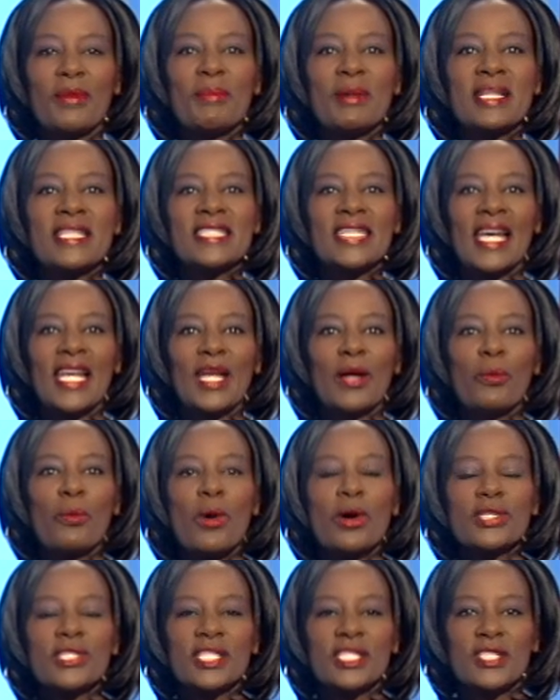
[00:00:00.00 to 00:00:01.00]
Mandela
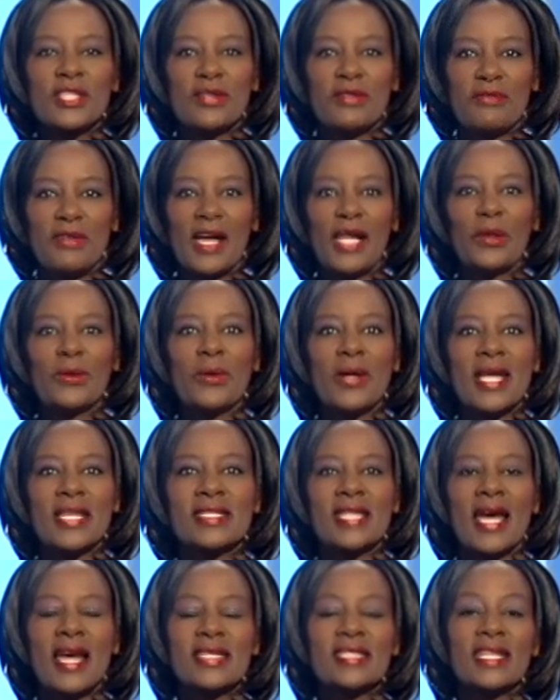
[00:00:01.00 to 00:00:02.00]
Washington Fellow
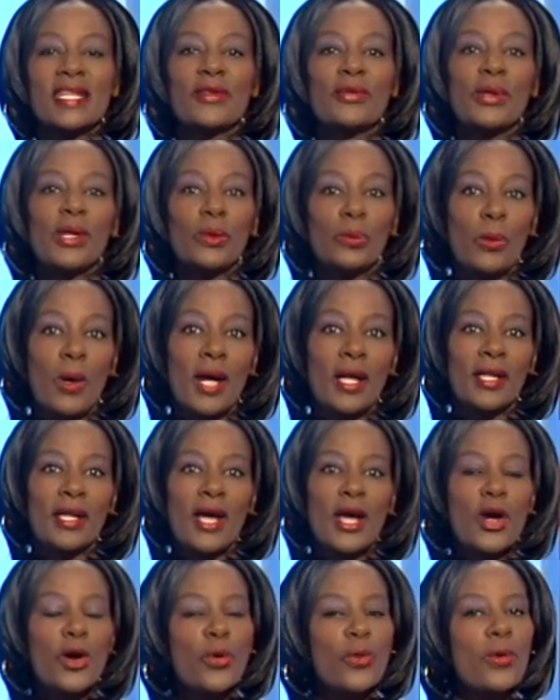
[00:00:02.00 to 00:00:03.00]
is Hasan Rilwan,
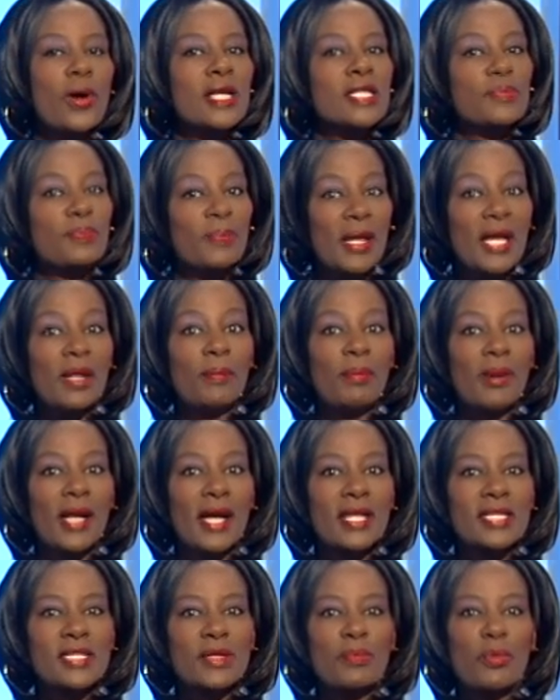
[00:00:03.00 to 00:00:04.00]
who has big
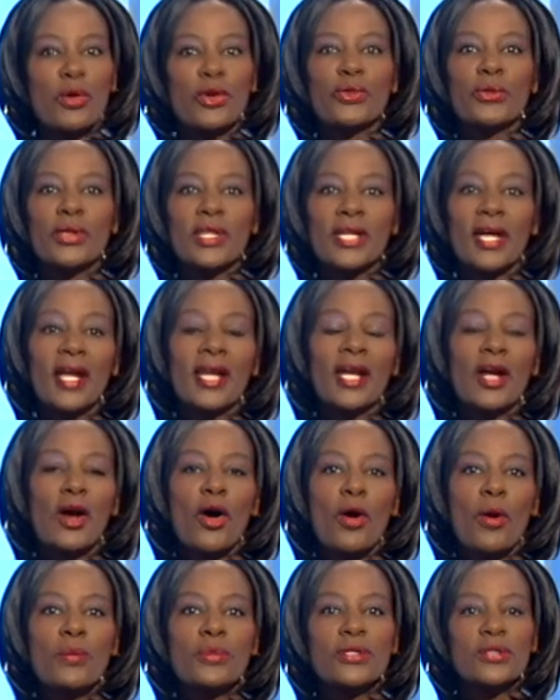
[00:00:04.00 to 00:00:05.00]
plans upon returning
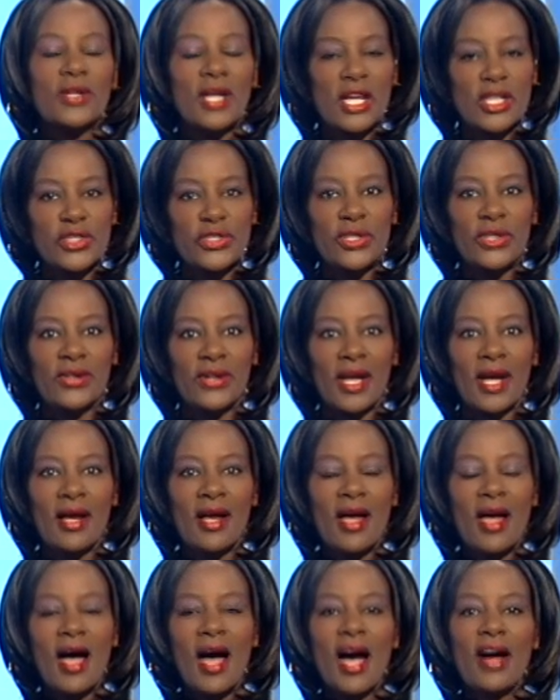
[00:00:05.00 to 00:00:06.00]
home to Nigeria
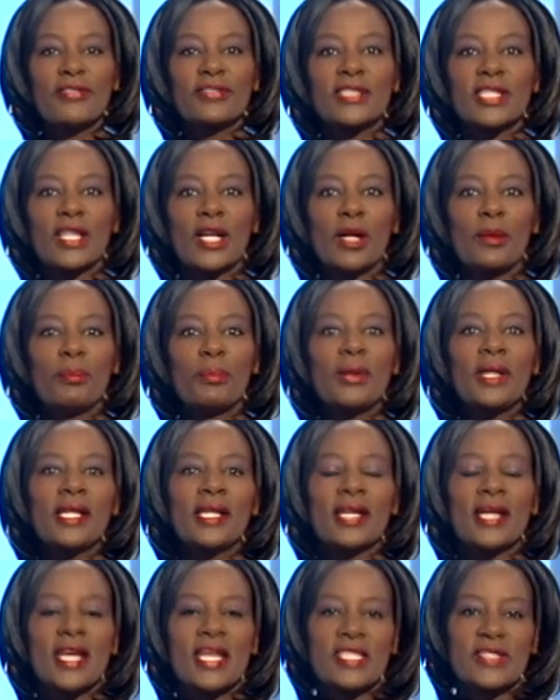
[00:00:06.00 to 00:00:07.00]
after
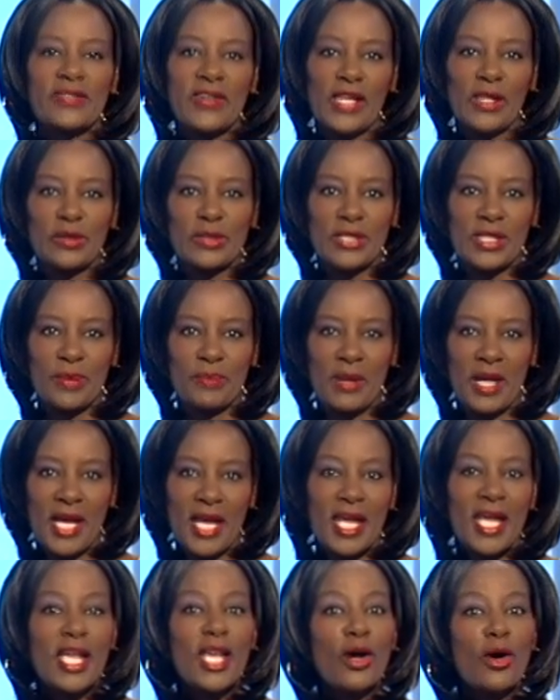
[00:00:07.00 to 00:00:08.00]
completing his fellowship.
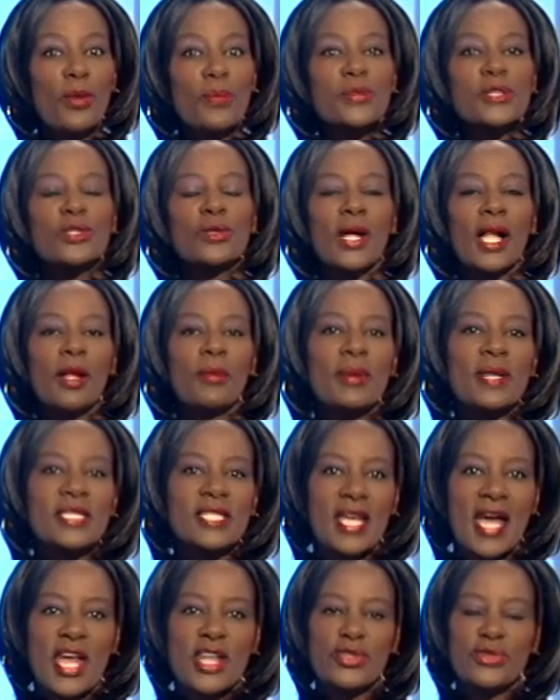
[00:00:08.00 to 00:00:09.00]
He hopes to help his
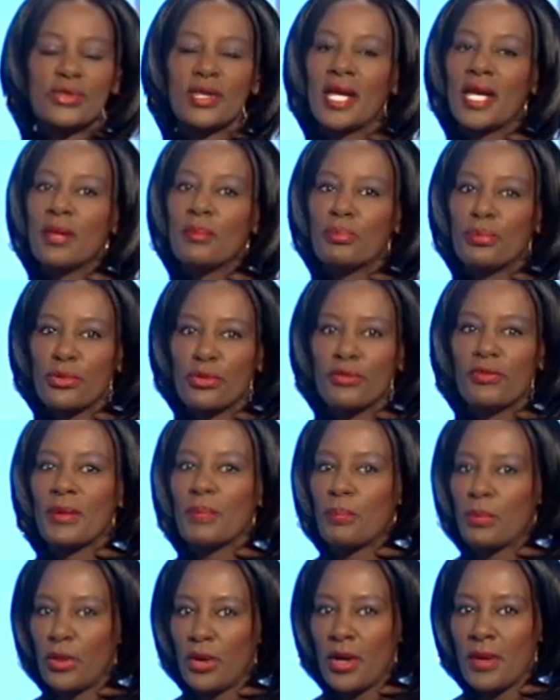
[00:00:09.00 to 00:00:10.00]
country improve
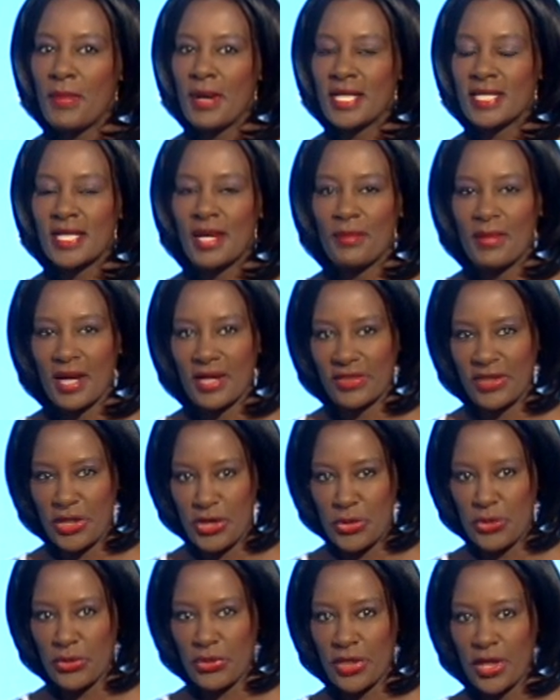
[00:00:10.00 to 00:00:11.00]
employment among the
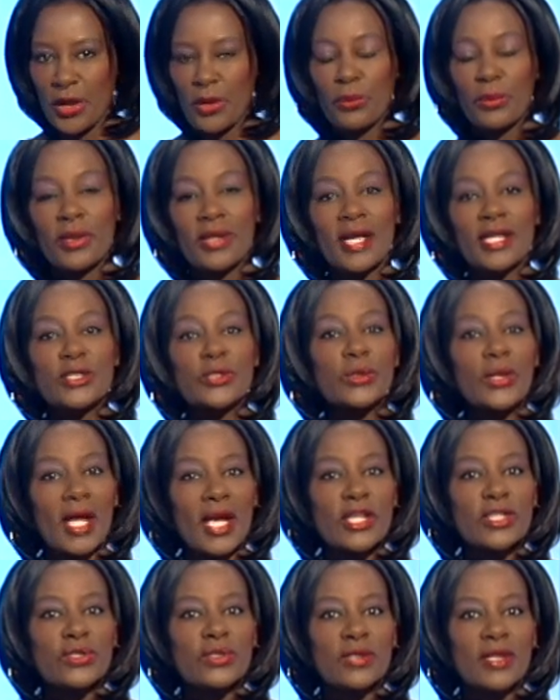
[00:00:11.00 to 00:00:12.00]
youth with
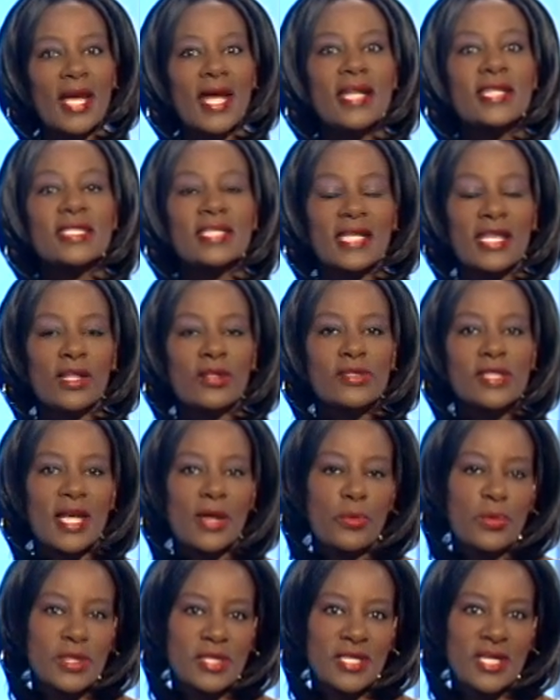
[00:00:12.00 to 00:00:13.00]
education and skills
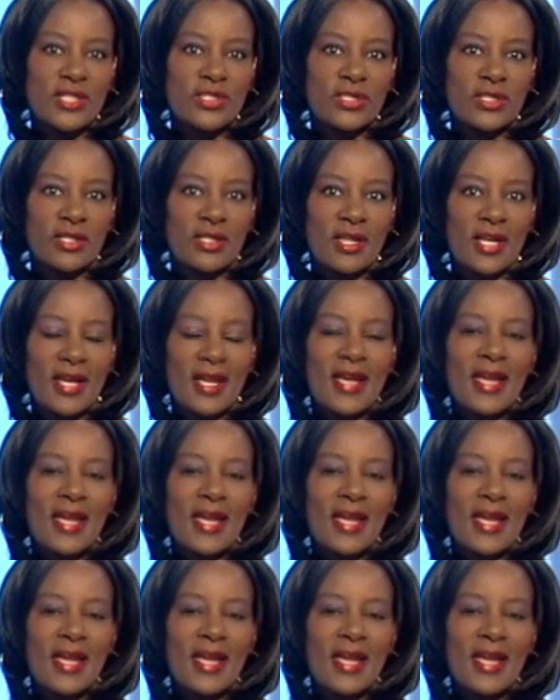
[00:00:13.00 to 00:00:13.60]
acquisition.